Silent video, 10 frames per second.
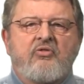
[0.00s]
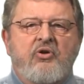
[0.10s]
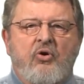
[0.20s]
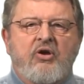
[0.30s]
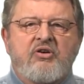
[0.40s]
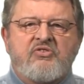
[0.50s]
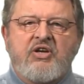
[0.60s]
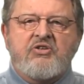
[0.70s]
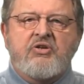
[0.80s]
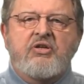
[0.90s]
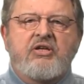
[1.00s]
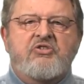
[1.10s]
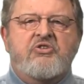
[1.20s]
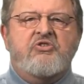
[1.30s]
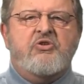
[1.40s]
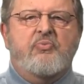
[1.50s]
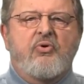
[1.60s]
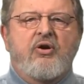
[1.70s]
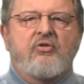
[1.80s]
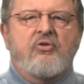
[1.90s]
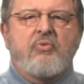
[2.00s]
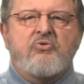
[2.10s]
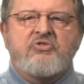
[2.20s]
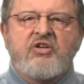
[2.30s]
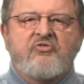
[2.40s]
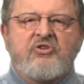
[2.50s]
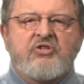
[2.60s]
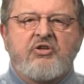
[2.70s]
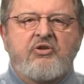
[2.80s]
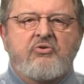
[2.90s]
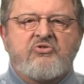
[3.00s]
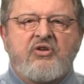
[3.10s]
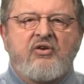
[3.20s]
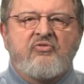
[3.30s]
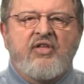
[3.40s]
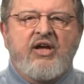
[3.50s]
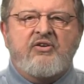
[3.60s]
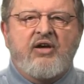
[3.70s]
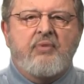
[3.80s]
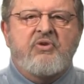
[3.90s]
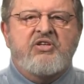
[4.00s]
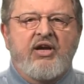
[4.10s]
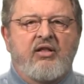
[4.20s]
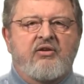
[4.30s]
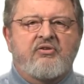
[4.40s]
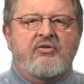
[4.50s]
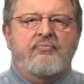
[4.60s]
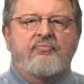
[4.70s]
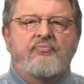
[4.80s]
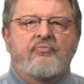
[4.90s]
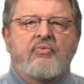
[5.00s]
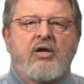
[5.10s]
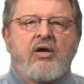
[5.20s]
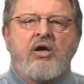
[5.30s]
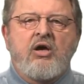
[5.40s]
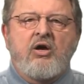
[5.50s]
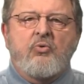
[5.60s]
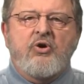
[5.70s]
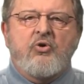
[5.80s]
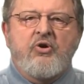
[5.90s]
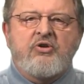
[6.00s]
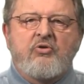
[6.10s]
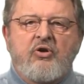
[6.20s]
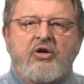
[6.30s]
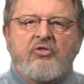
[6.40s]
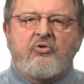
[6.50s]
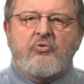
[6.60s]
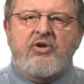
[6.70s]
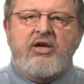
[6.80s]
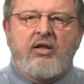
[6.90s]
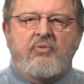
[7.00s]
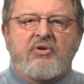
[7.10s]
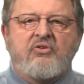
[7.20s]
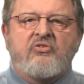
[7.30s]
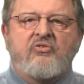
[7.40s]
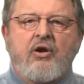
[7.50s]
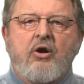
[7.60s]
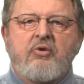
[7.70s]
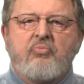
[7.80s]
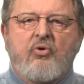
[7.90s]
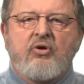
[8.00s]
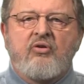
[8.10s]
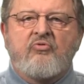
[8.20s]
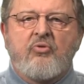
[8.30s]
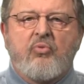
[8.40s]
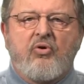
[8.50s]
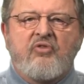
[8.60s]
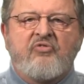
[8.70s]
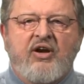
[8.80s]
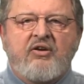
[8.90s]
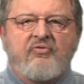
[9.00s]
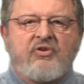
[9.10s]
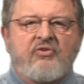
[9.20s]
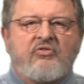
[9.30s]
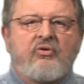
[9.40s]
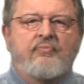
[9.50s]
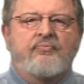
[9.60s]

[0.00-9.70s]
The organization needs to support the most efficient use of that time and talent. We are going to look at three elements that are important for board effectiveness.